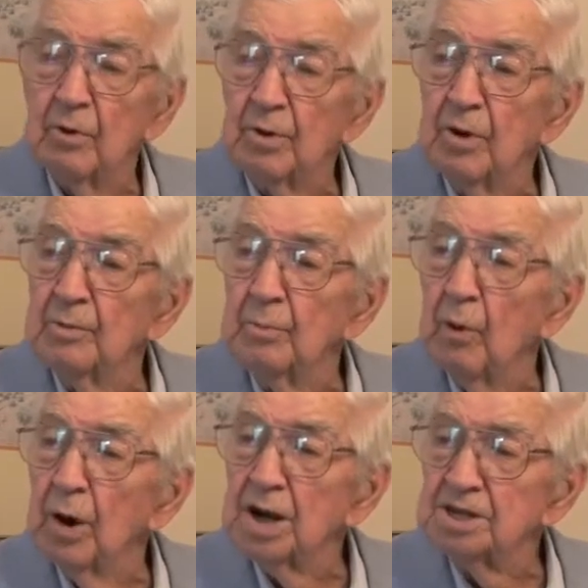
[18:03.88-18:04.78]
of them were good
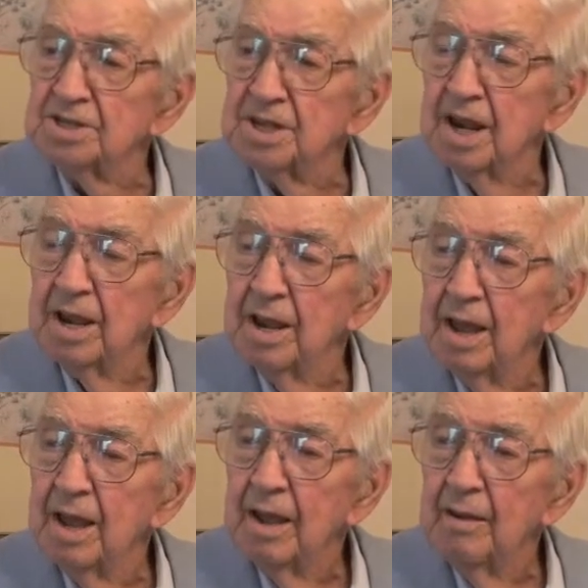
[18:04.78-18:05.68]
boys.
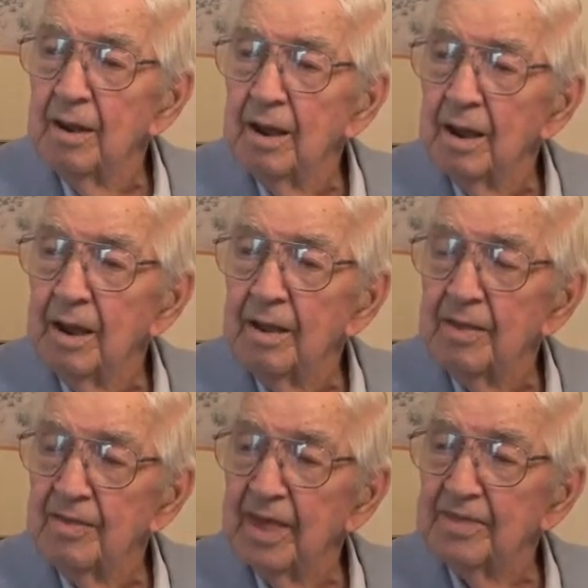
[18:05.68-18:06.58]

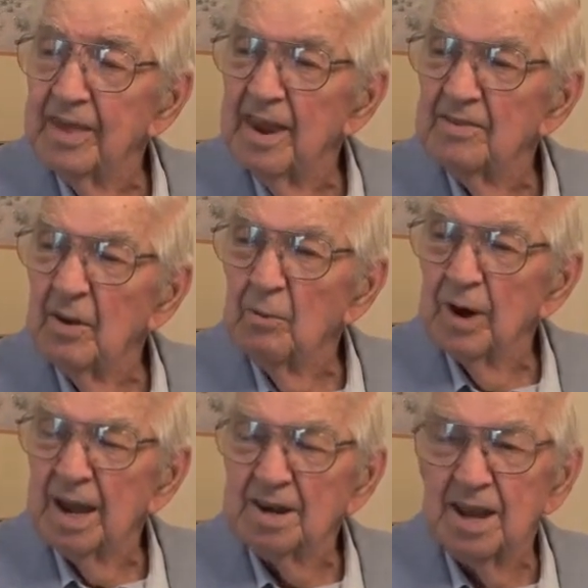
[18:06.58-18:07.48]
They
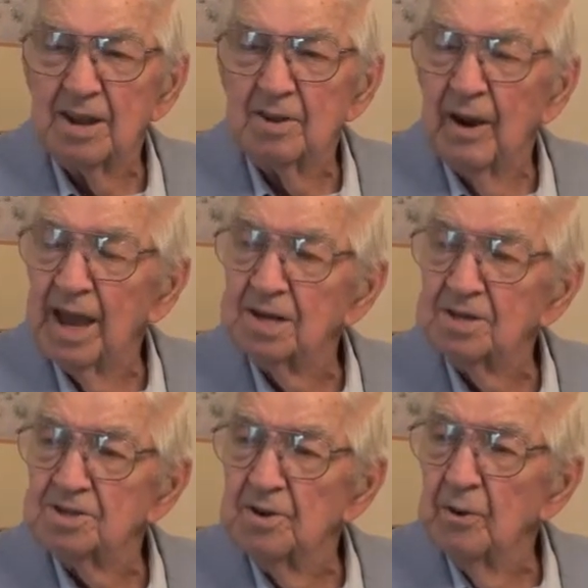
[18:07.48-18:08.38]
don't like to get their
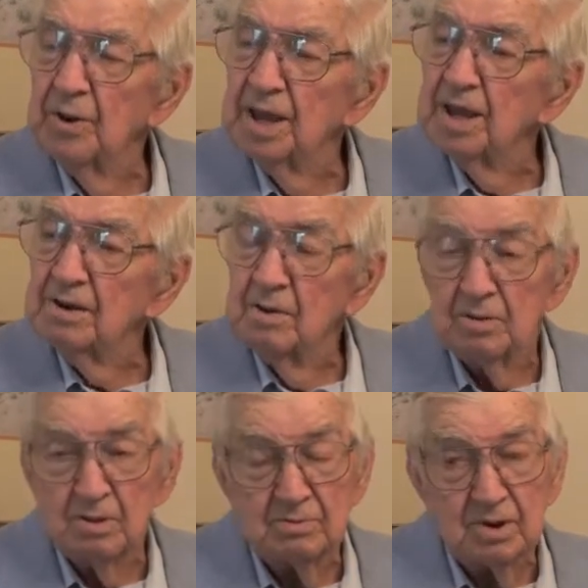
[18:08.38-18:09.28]
hands dirty,
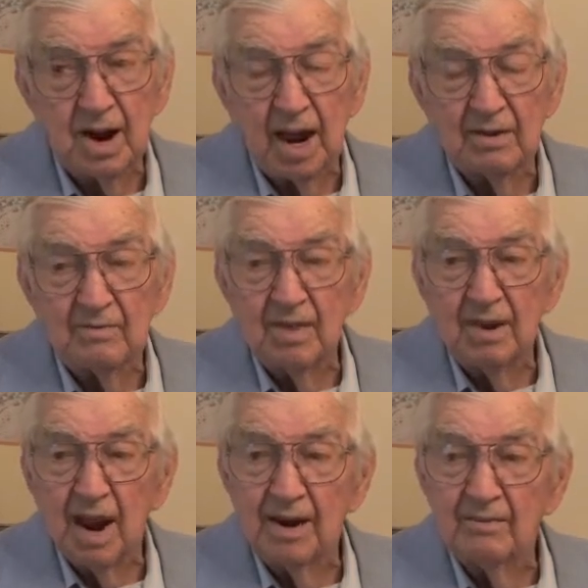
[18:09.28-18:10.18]
and there's
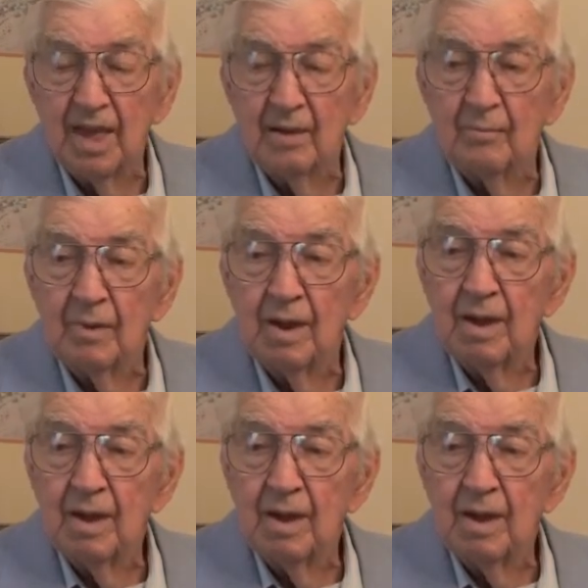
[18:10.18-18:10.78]
a lot of them.